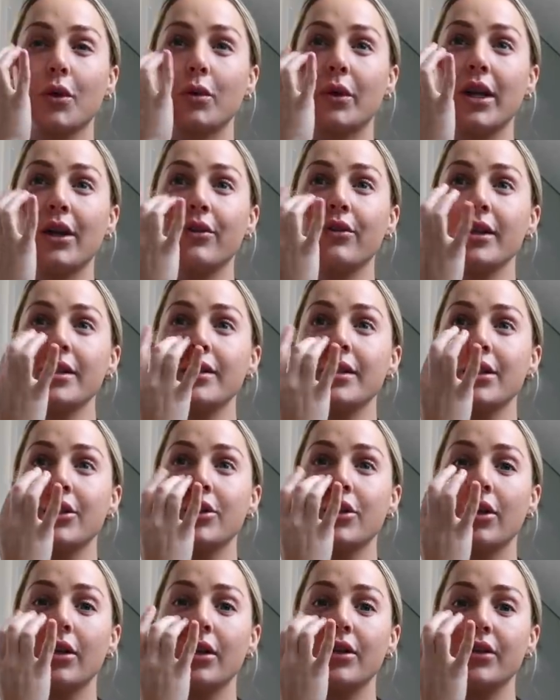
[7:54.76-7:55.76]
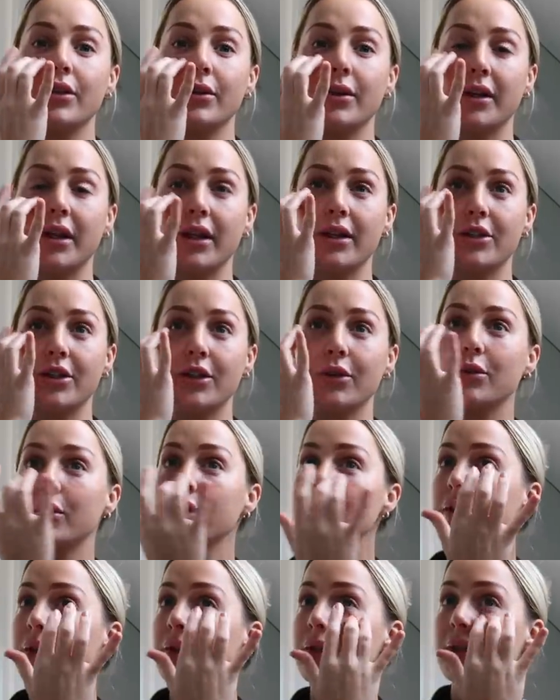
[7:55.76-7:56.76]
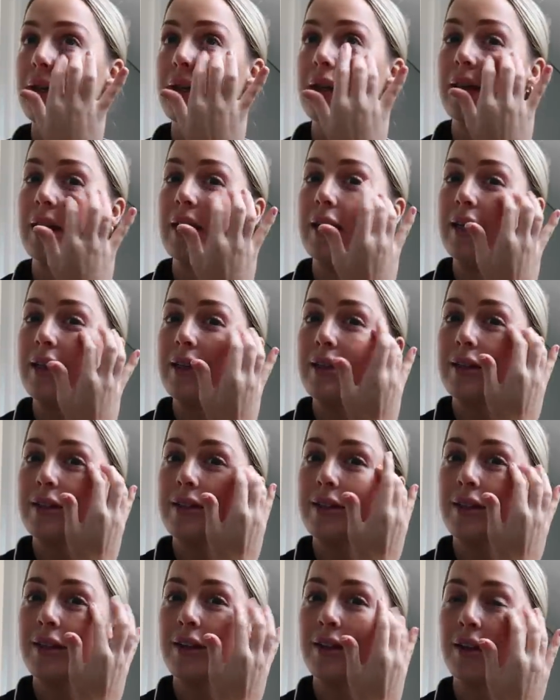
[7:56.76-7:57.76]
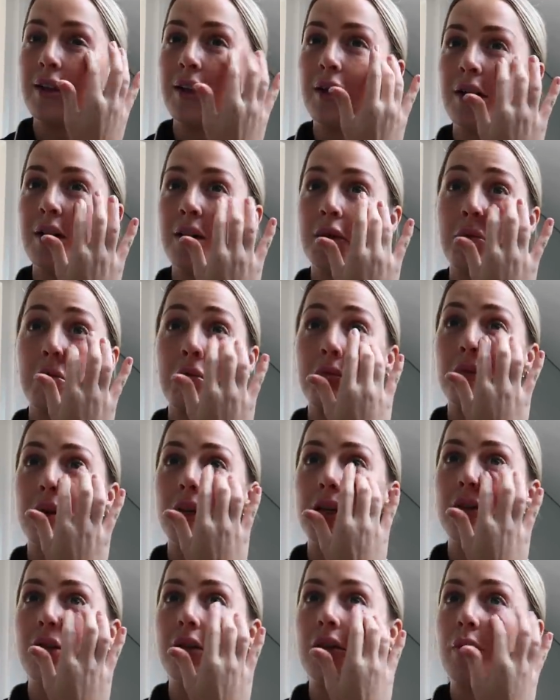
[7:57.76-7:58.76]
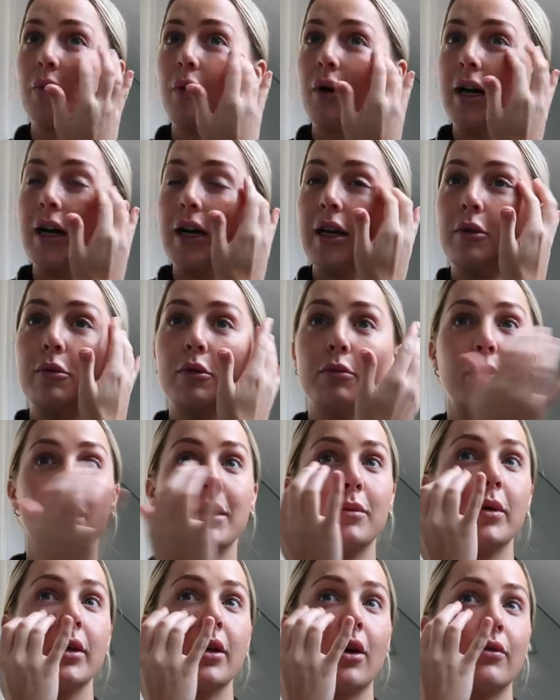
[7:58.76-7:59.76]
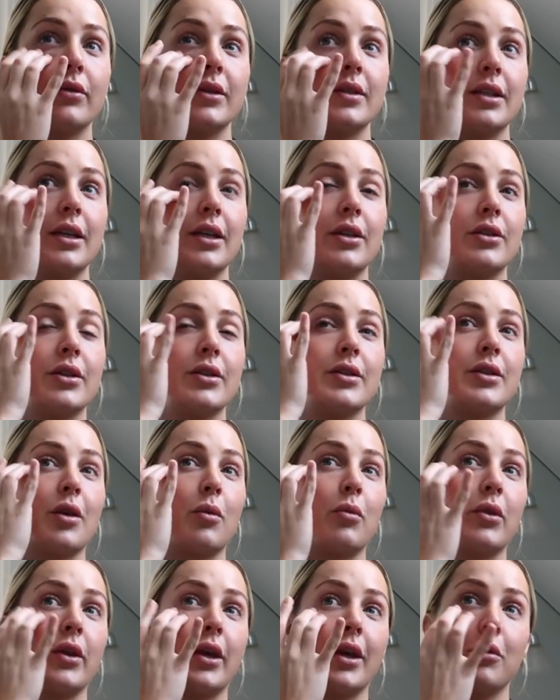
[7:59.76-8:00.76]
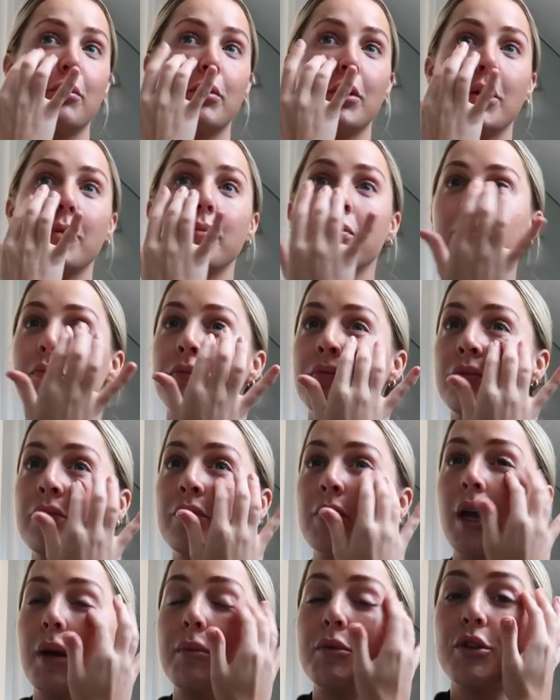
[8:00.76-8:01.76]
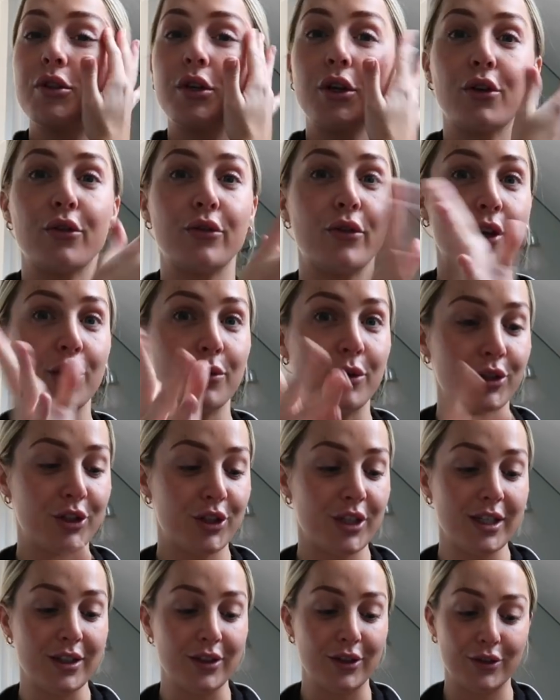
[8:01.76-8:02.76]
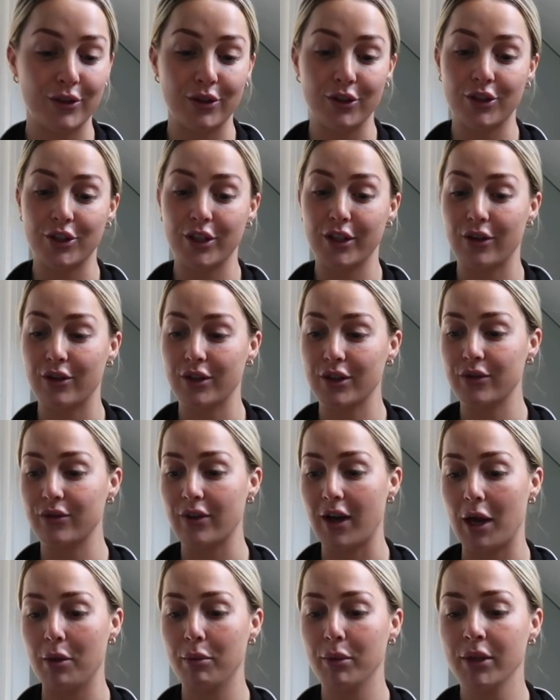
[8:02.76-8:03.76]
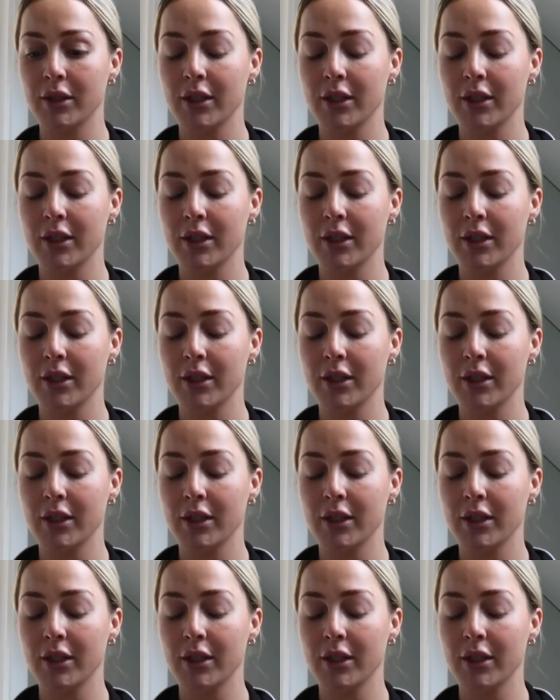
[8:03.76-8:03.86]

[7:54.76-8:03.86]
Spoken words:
whenever I see Charlotte doing it, she always goes like this. Don't know why, maybe obviously it does something, but I'm just gonna follow what she does because she looks fab.